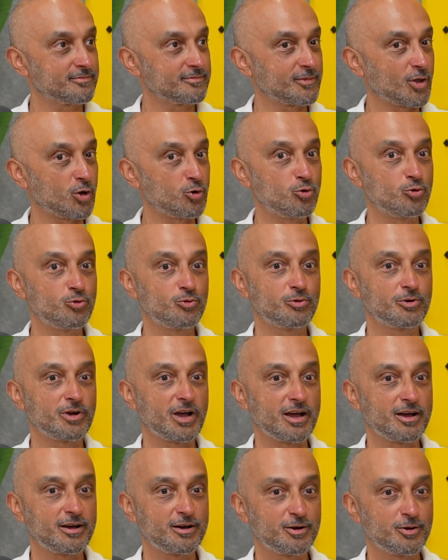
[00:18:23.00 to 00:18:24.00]

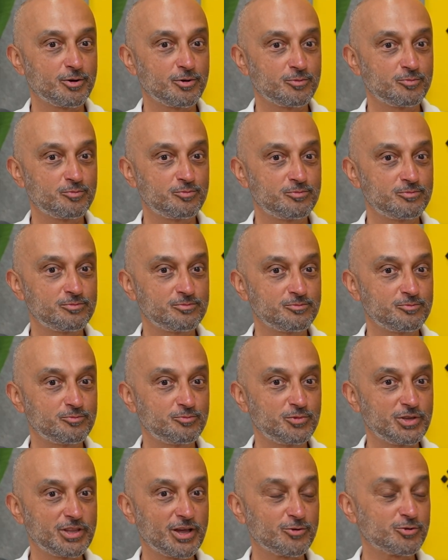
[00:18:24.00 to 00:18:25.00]
Oh,
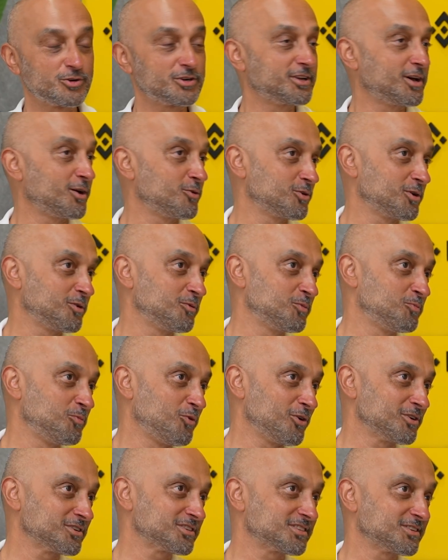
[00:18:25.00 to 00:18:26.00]
without a doubt, our
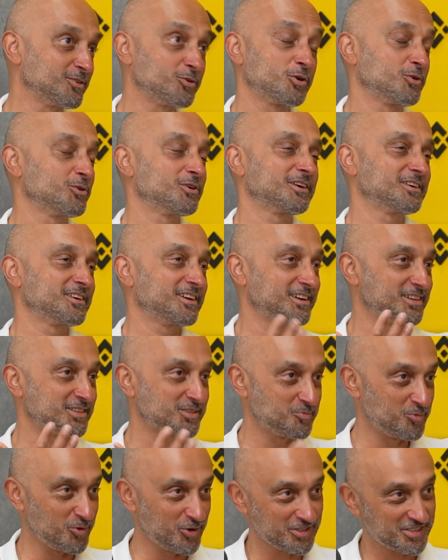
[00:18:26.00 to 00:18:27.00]
boss or our
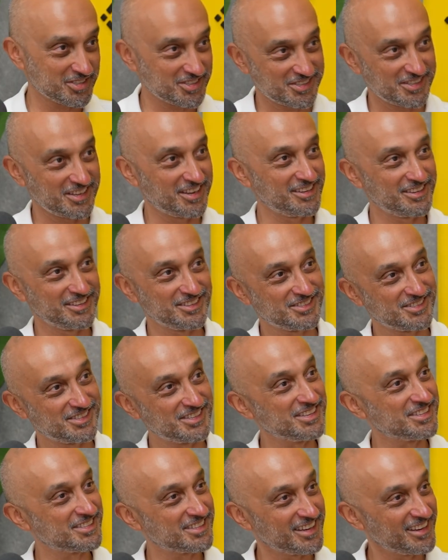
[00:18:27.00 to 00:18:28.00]
ex-boss,
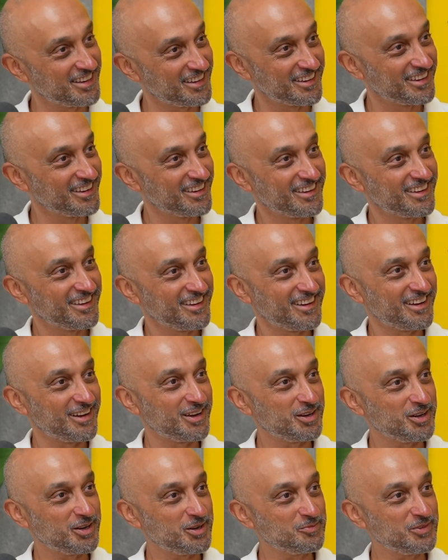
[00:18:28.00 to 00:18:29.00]
CZ.
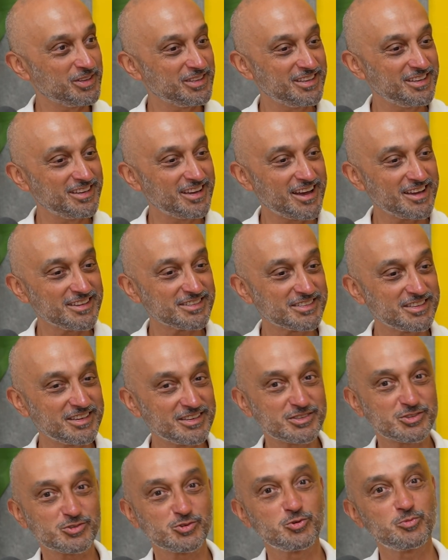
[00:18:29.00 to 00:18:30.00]
He
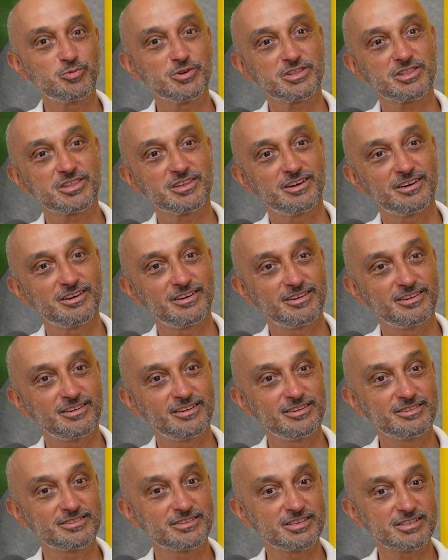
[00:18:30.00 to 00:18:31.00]
has so much
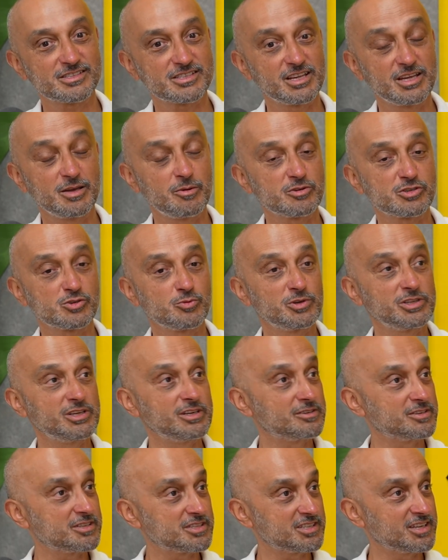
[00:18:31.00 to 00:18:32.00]
interesting, he has so many
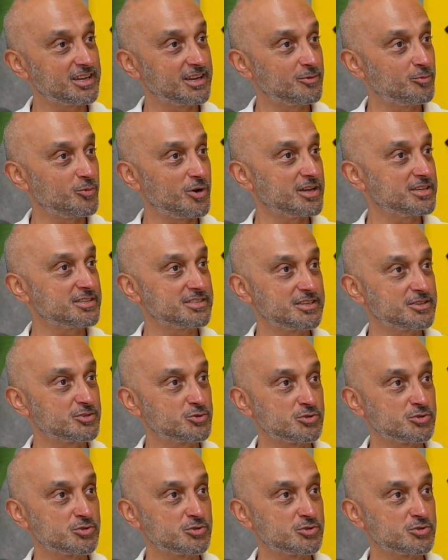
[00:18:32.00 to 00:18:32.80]
interesting and wise things to